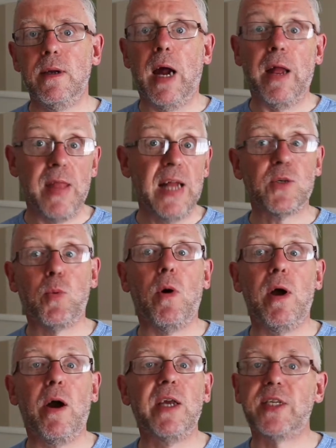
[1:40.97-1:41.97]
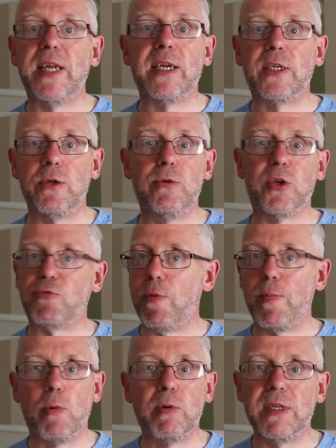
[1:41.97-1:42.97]
And that's why I stick to just
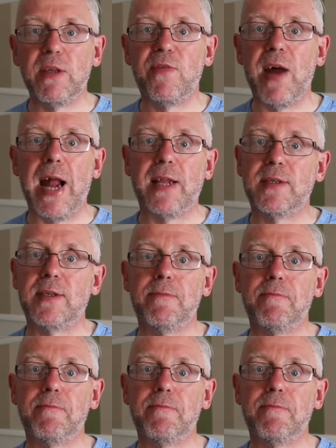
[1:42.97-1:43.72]
reporting the facts.